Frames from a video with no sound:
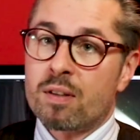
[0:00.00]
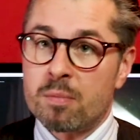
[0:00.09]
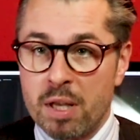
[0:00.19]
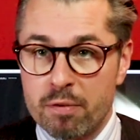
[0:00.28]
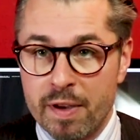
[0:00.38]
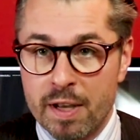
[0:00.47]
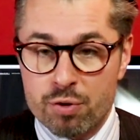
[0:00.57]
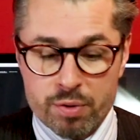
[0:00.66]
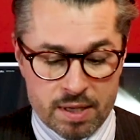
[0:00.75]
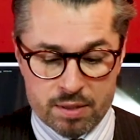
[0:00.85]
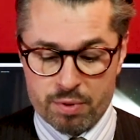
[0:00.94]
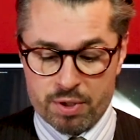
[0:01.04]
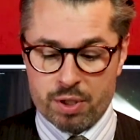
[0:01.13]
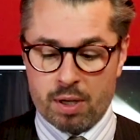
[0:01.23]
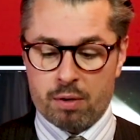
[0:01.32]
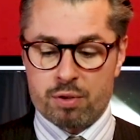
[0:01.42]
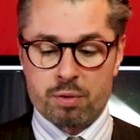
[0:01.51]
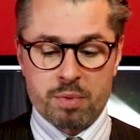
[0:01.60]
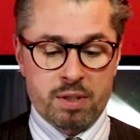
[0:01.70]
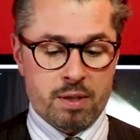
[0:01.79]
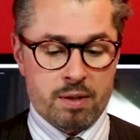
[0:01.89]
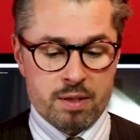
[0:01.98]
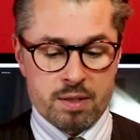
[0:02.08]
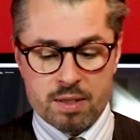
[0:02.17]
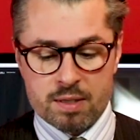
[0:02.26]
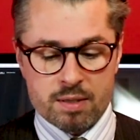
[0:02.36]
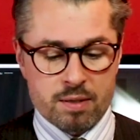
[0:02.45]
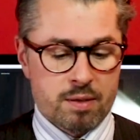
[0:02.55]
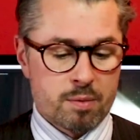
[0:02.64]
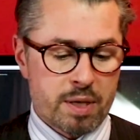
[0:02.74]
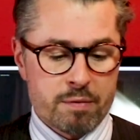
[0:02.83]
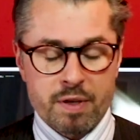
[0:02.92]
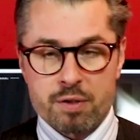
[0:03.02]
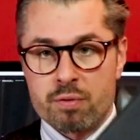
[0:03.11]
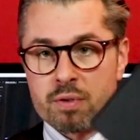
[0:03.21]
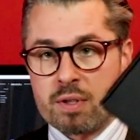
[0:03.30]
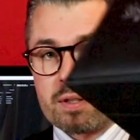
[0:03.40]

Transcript: manufacturer has reached out to me, and this is the manufacturer